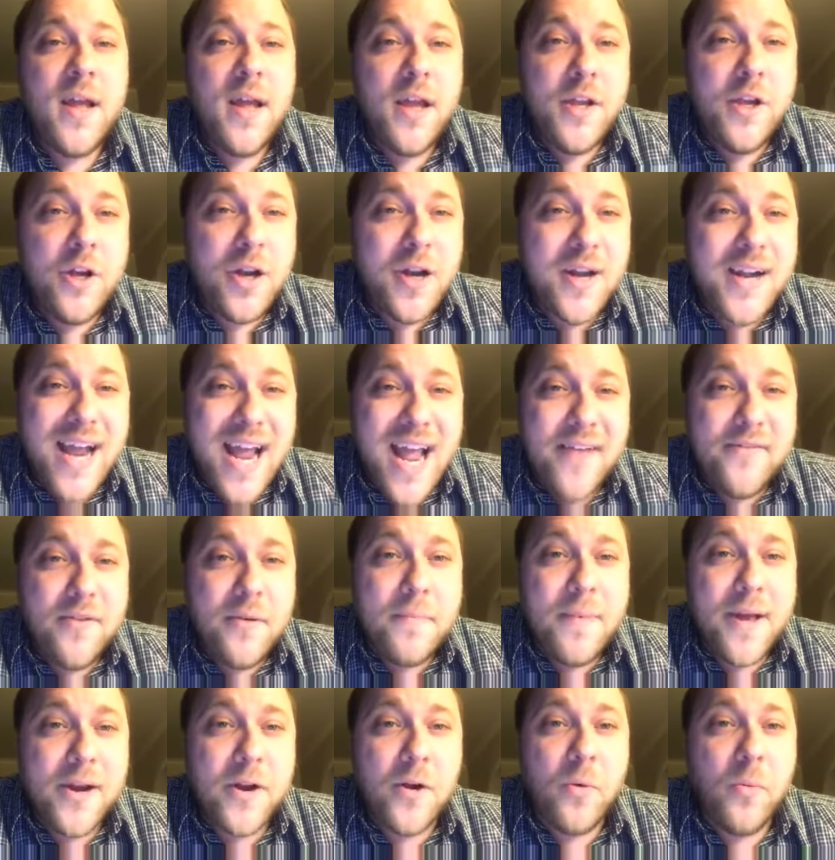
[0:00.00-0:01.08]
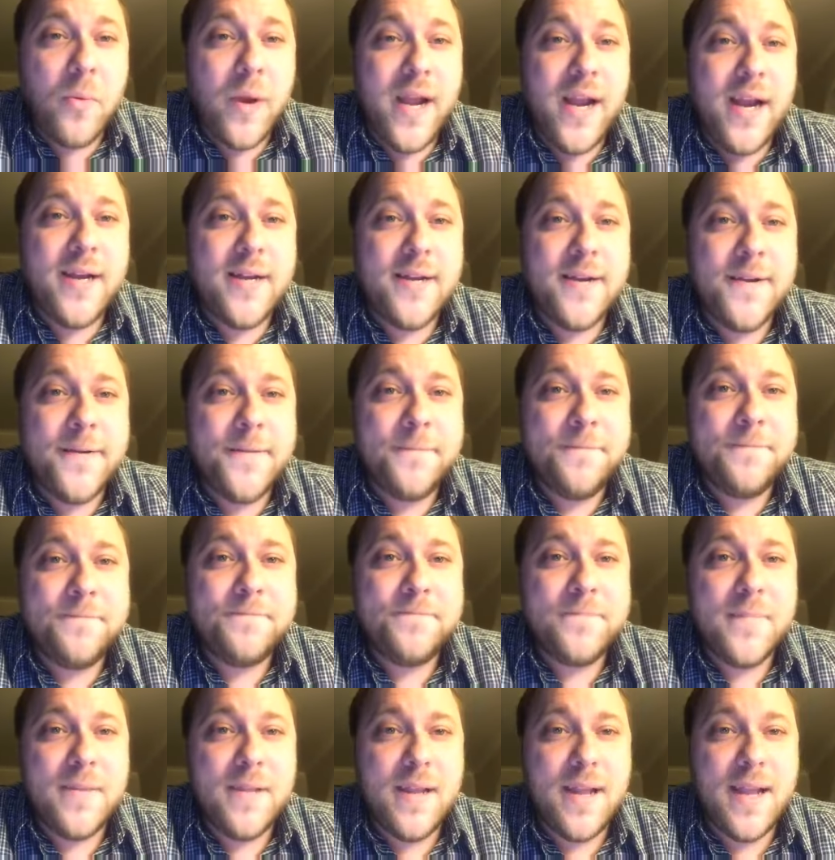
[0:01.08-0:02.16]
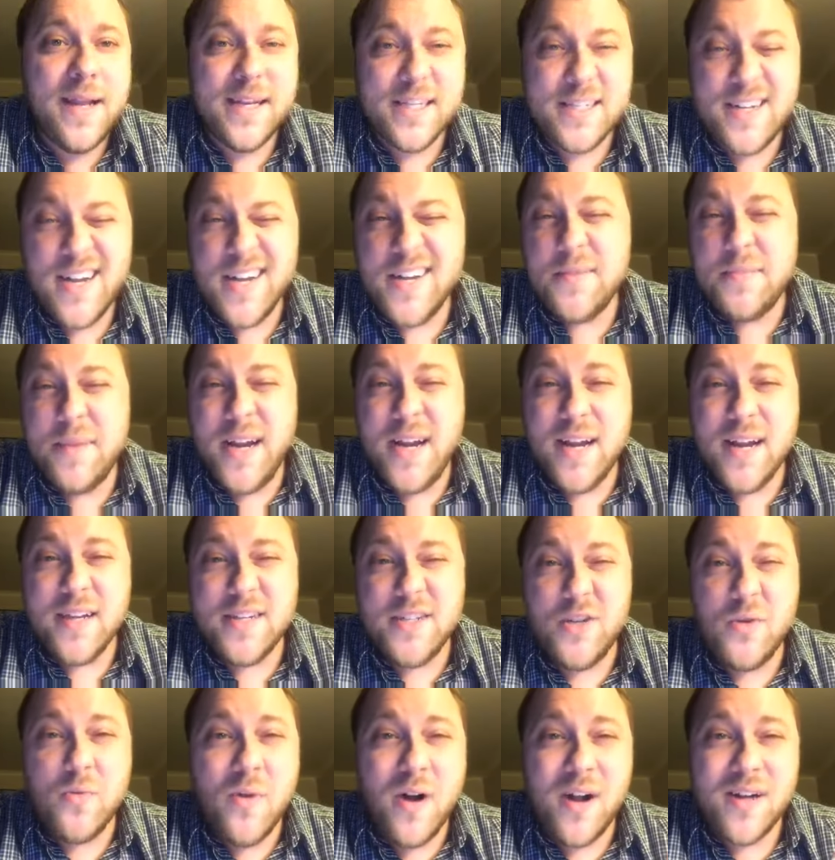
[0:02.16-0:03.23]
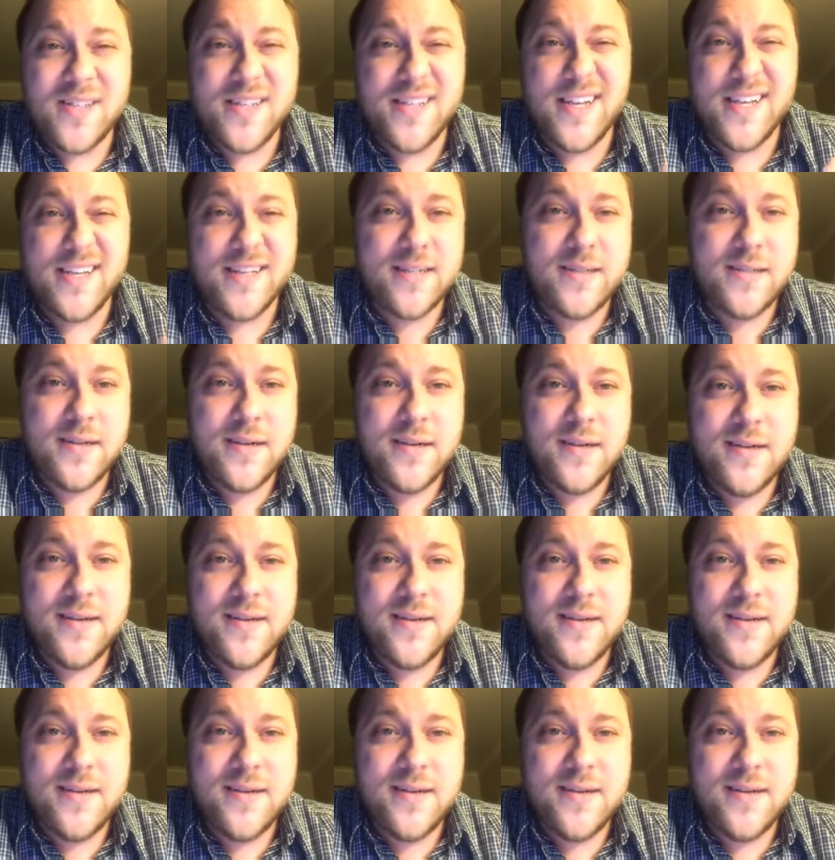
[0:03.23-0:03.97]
you're going to have a better week, and it's going to be because you watched this.